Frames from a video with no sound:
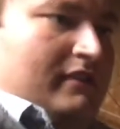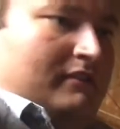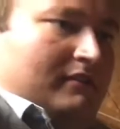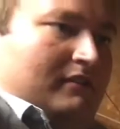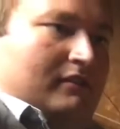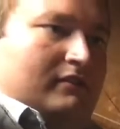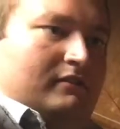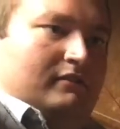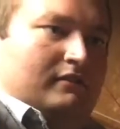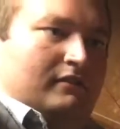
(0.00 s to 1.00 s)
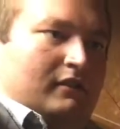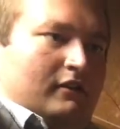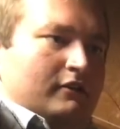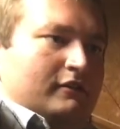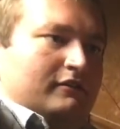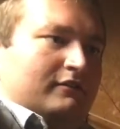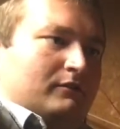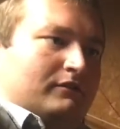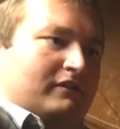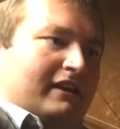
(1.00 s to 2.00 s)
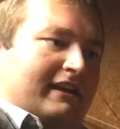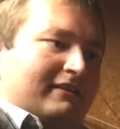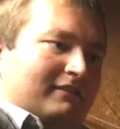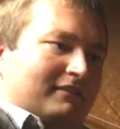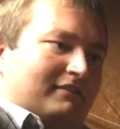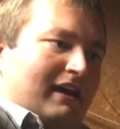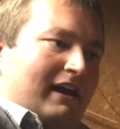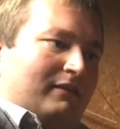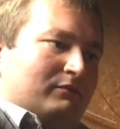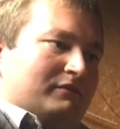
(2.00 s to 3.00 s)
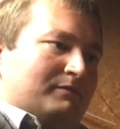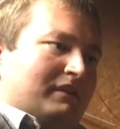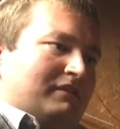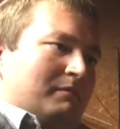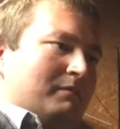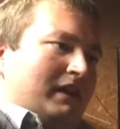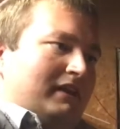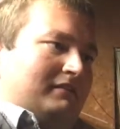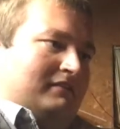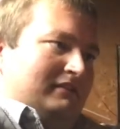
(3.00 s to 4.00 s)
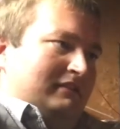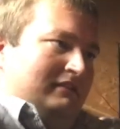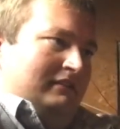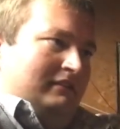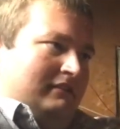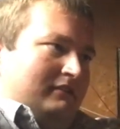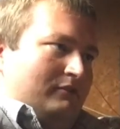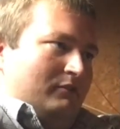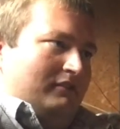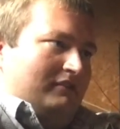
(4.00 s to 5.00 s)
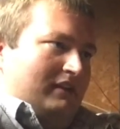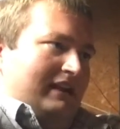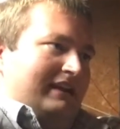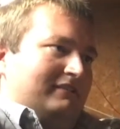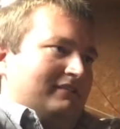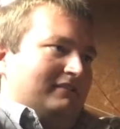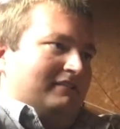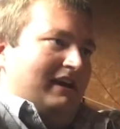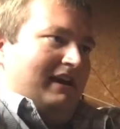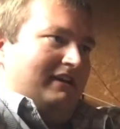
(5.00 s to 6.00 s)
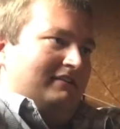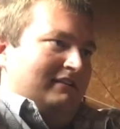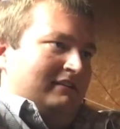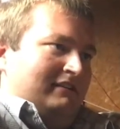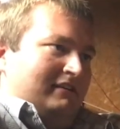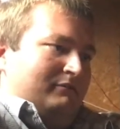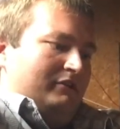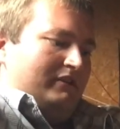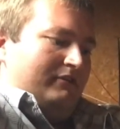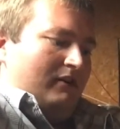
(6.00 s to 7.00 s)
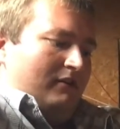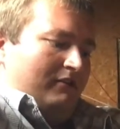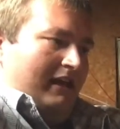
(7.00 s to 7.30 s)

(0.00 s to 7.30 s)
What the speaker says: is a hook that's going to stand out to the side, which means that bait is going to stand out to the side and will give you all